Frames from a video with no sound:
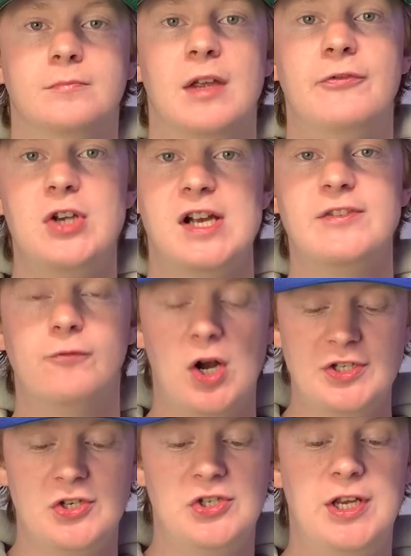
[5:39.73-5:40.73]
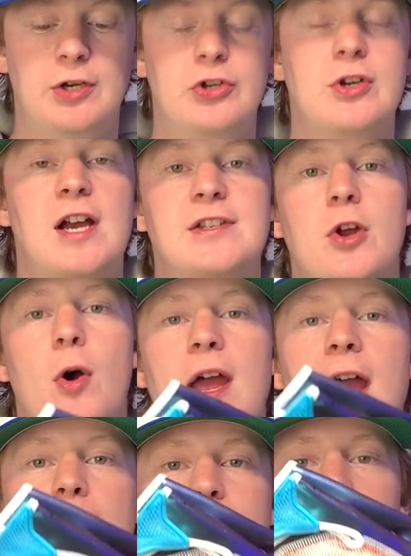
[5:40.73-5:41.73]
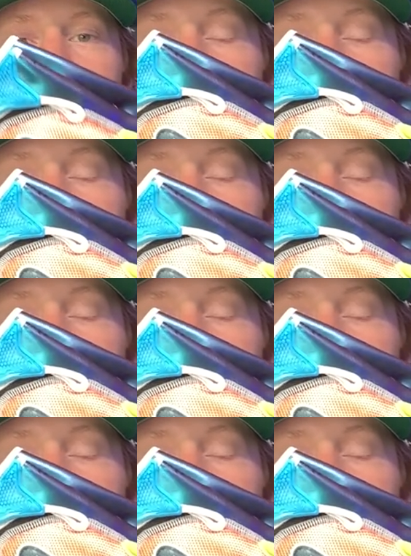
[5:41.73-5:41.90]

If you guys have watched this channel, you guys know I absolutely